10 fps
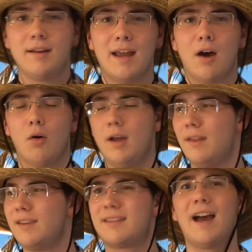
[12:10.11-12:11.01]
Now,
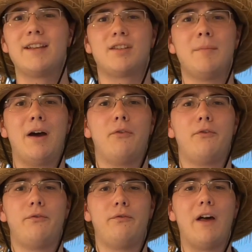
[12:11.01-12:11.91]
this guy somehow
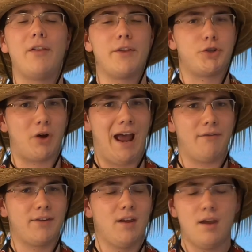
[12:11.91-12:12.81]
fell in the
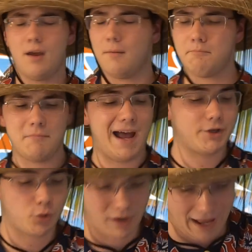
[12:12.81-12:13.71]
draft. Not sure